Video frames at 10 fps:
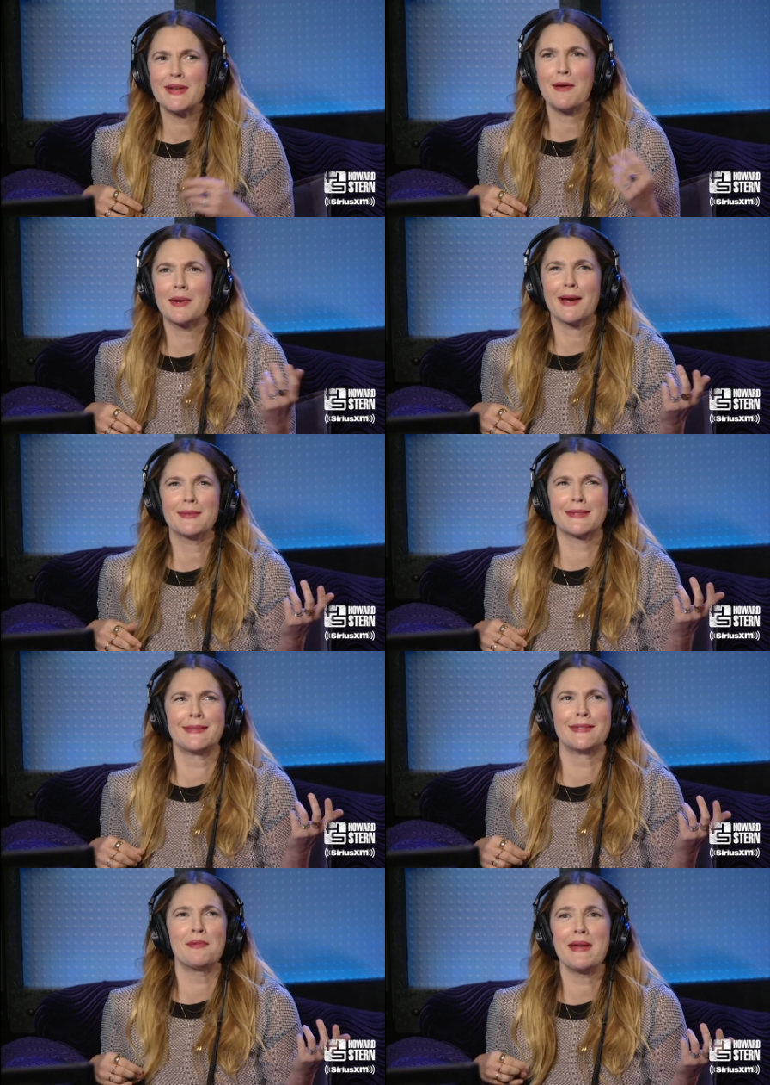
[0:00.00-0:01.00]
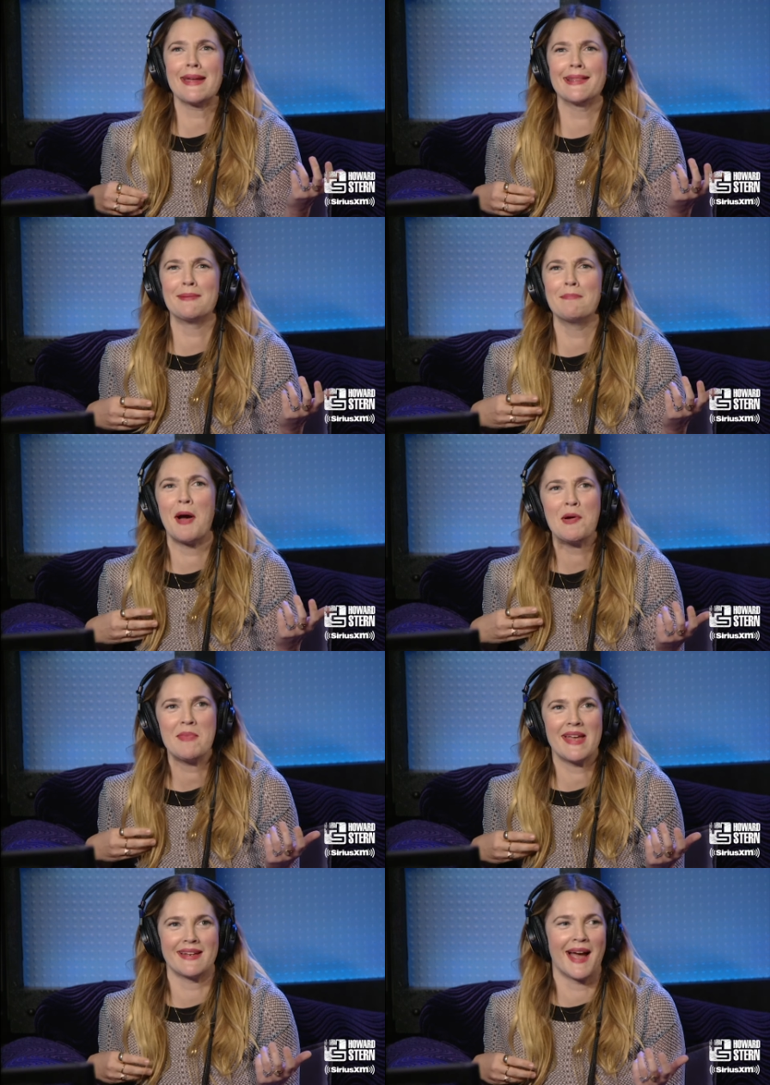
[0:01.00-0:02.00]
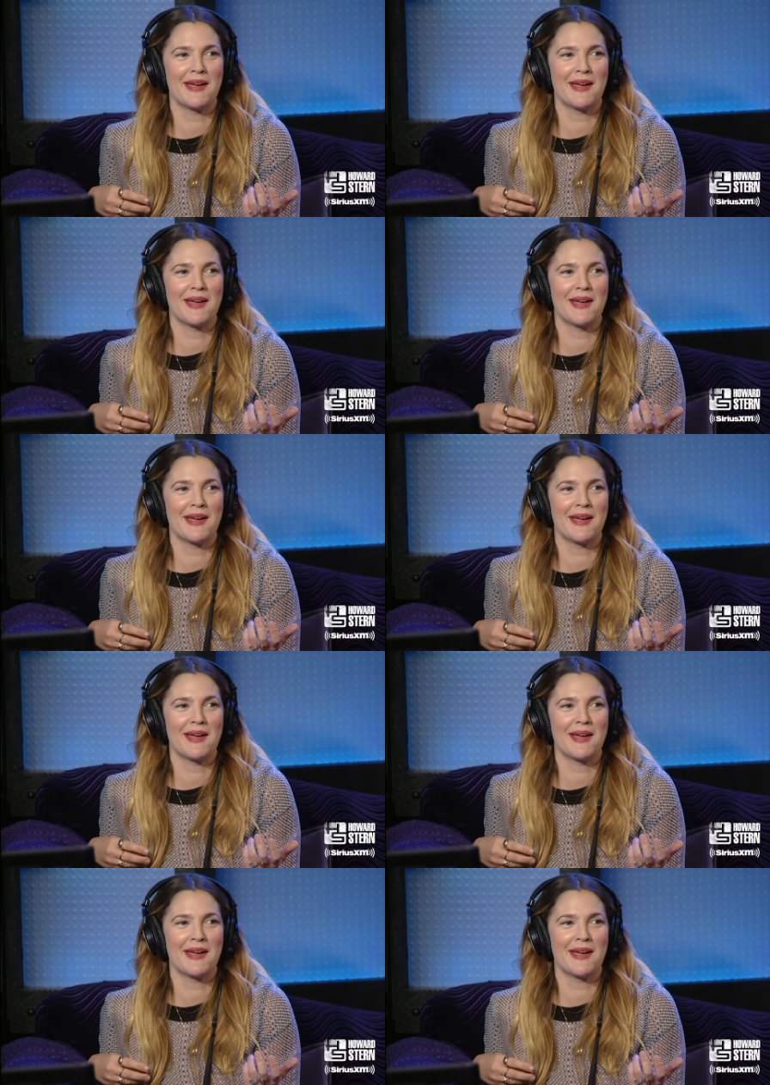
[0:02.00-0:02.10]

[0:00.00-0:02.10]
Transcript: even know what I was doing in the moment.